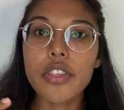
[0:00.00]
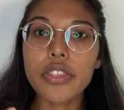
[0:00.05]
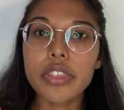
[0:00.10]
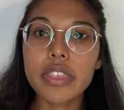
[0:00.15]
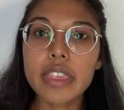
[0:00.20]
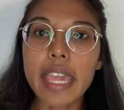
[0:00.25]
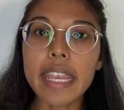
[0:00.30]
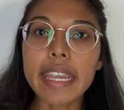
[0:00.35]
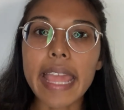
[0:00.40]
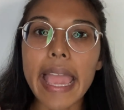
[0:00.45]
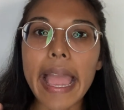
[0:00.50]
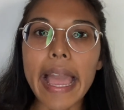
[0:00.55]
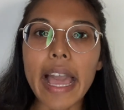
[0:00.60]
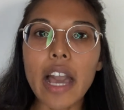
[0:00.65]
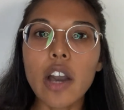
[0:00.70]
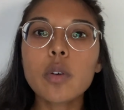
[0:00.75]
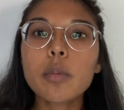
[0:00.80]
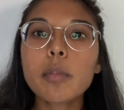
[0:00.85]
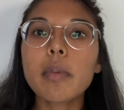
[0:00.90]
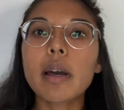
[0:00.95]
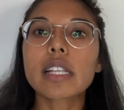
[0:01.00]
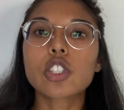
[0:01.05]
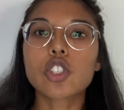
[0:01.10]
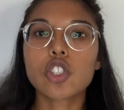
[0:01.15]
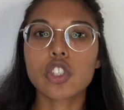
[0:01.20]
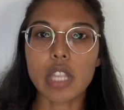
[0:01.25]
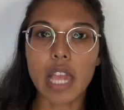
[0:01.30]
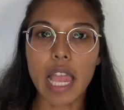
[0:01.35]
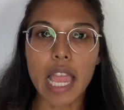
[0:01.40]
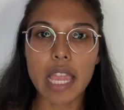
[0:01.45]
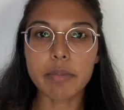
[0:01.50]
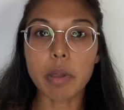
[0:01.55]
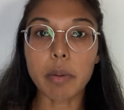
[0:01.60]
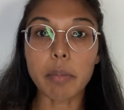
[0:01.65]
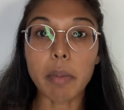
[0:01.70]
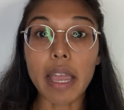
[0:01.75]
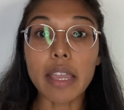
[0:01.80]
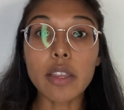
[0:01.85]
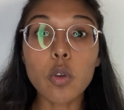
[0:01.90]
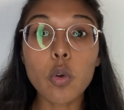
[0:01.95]
then how much time
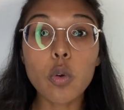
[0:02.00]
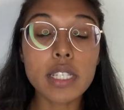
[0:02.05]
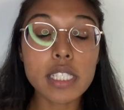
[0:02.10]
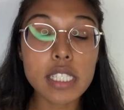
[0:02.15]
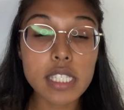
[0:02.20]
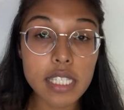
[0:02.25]
am I going